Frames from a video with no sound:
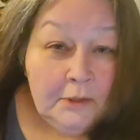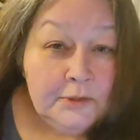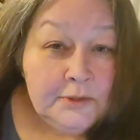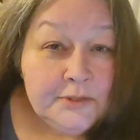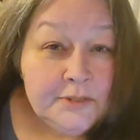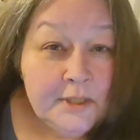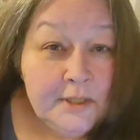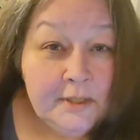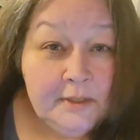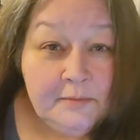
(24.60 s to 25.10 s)

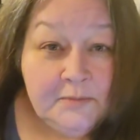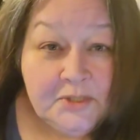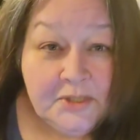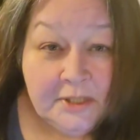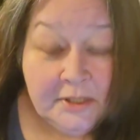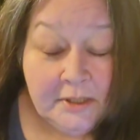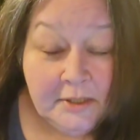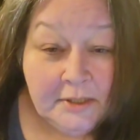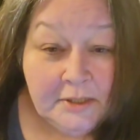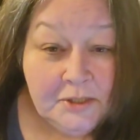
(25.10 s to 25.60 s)
Time
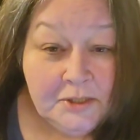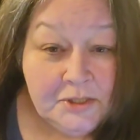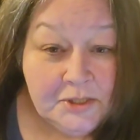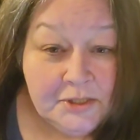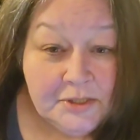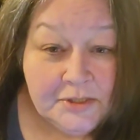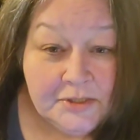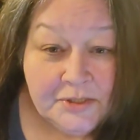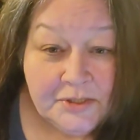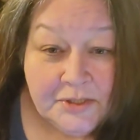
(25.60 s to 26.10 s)
change
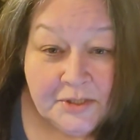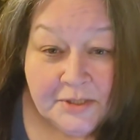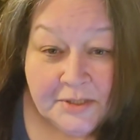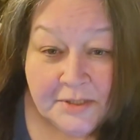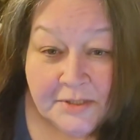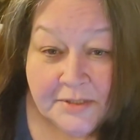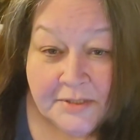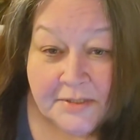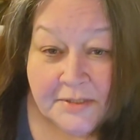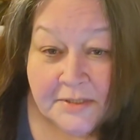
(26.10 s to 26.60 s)
is
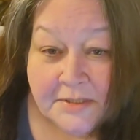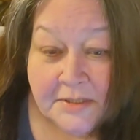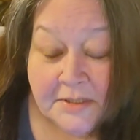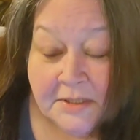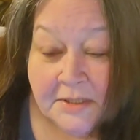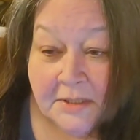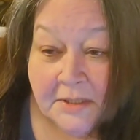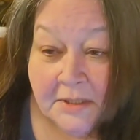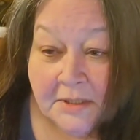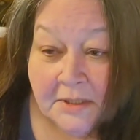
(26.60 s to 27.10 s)
just,
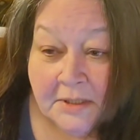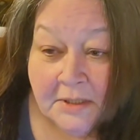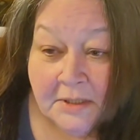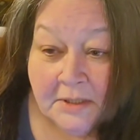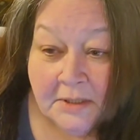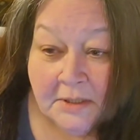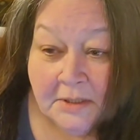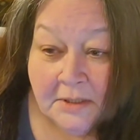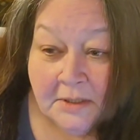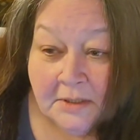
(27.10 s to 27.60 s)

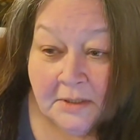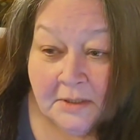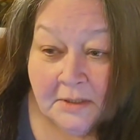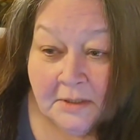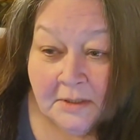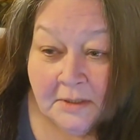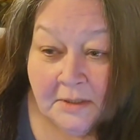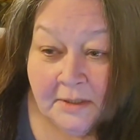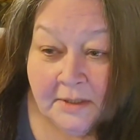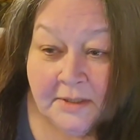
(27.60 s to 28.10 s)

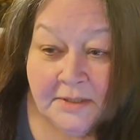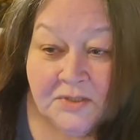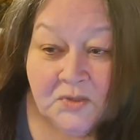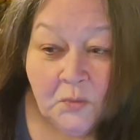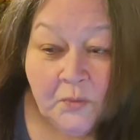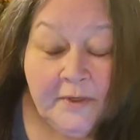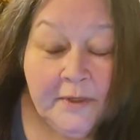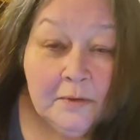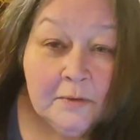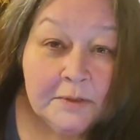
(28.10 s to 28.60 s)
it's
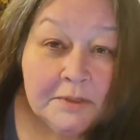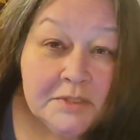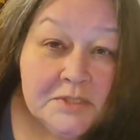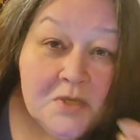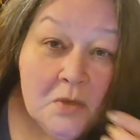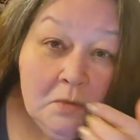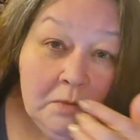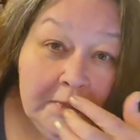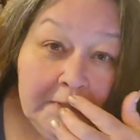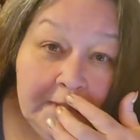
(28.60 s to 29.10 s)
weird. It's
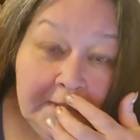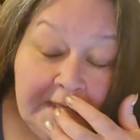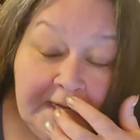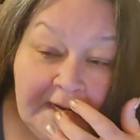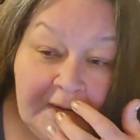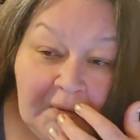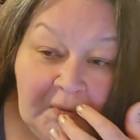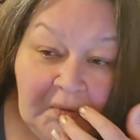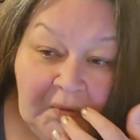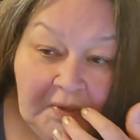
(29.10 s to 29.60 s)
only an
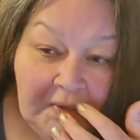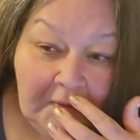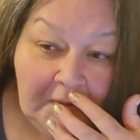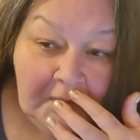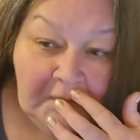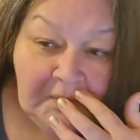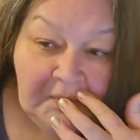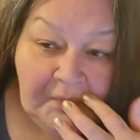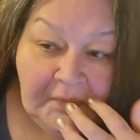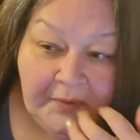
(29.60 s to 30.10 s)
hour,
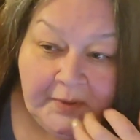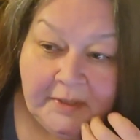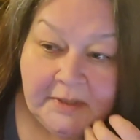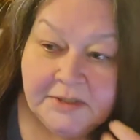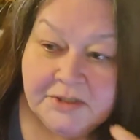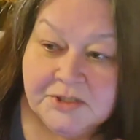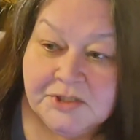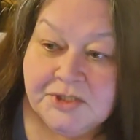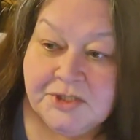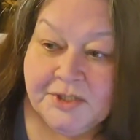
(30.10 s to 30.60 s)
but
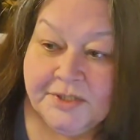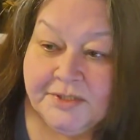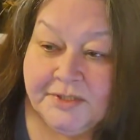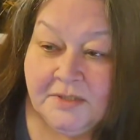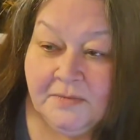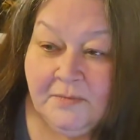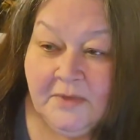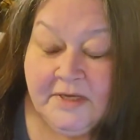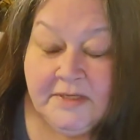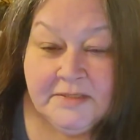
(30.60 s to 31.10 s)
it's just
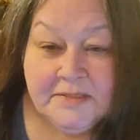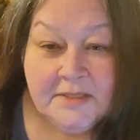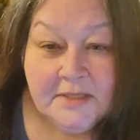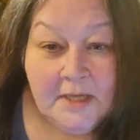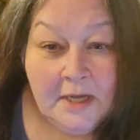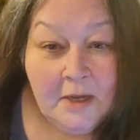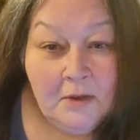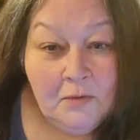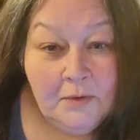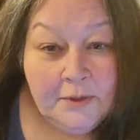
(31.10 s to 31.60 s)
amazing
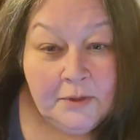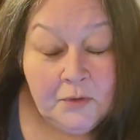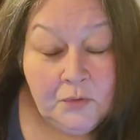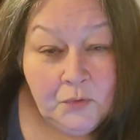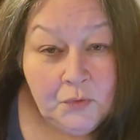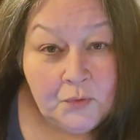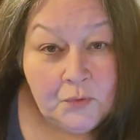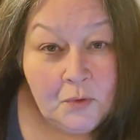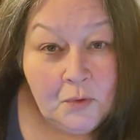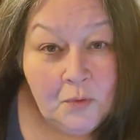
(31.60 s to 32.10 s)
how it can
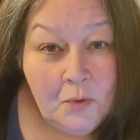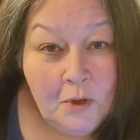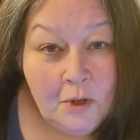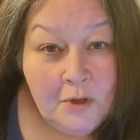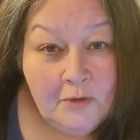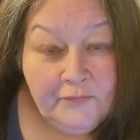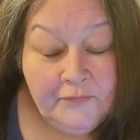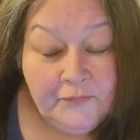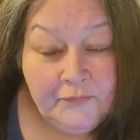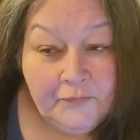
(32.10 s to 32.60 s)
throw
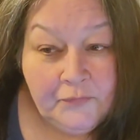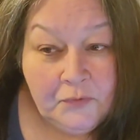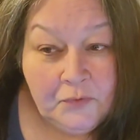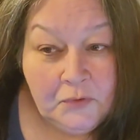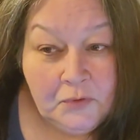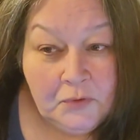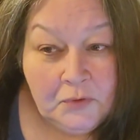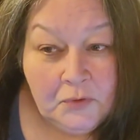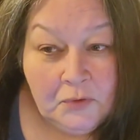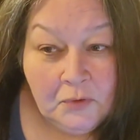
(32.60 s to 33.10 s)
off
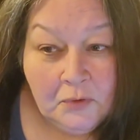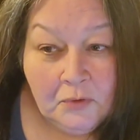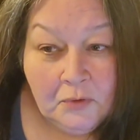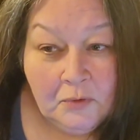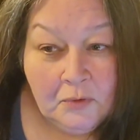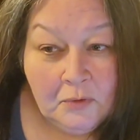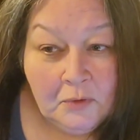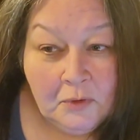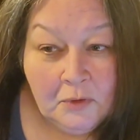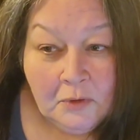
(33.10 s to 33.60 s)

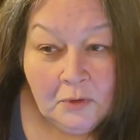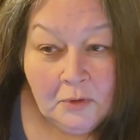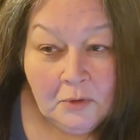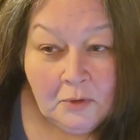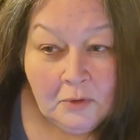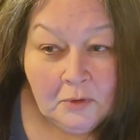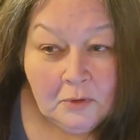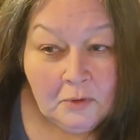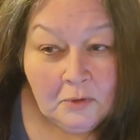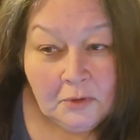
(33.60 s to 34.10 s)
your
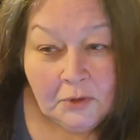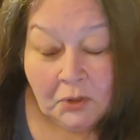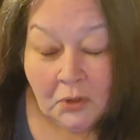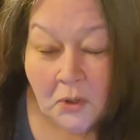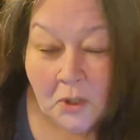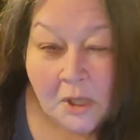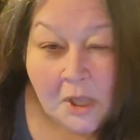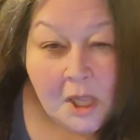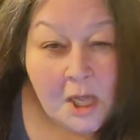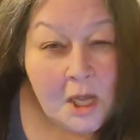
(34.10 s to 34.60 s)

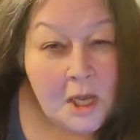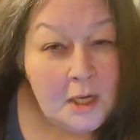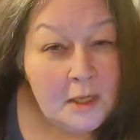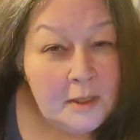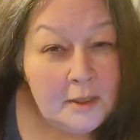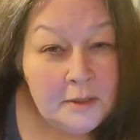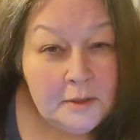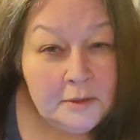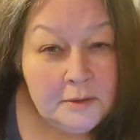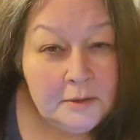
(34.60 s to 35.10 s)

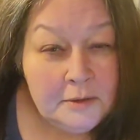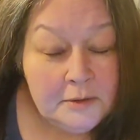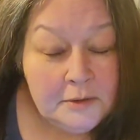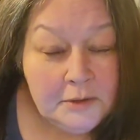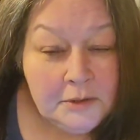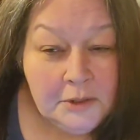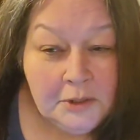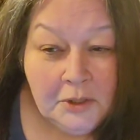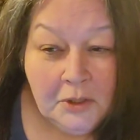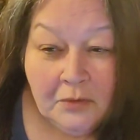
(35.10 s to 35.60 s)
clock,
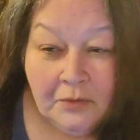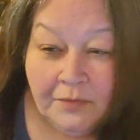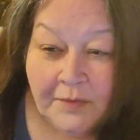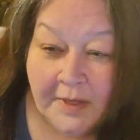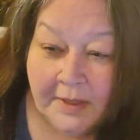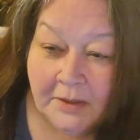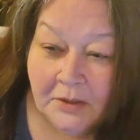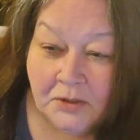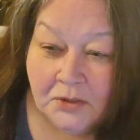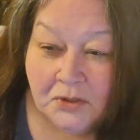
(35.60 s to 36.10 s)
you know,
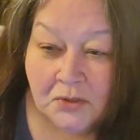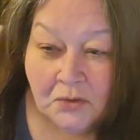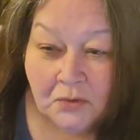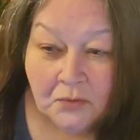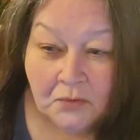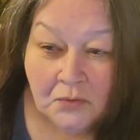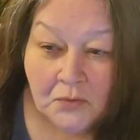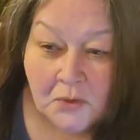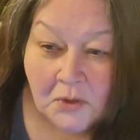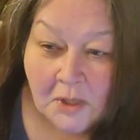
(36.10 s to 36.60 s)
that
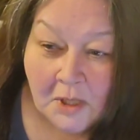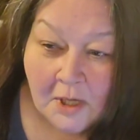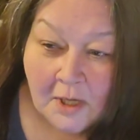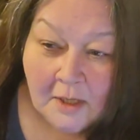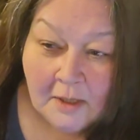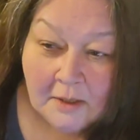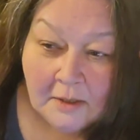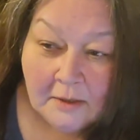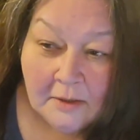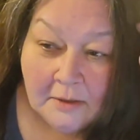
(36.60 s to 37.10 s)
internal
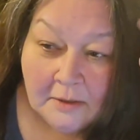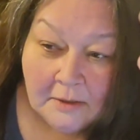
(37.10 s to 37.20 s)
clock.